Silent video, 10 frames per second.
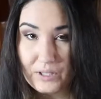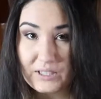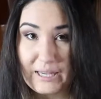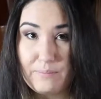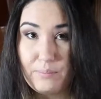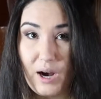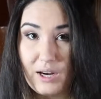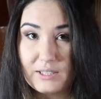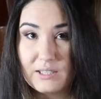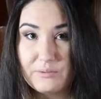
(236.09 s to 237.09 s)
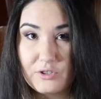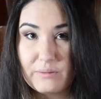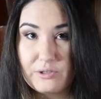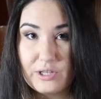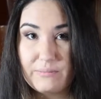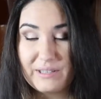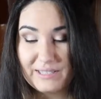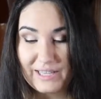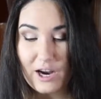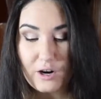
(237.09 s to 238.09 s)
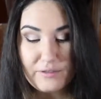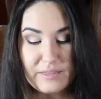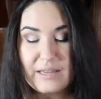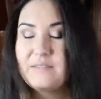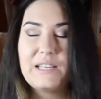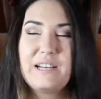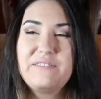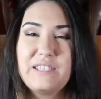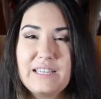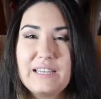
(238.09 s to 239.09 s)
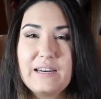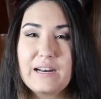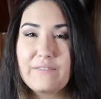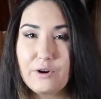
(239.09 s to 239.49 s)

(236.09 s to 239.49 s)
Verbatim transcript: like box subscription, because they are things that I've seen and I've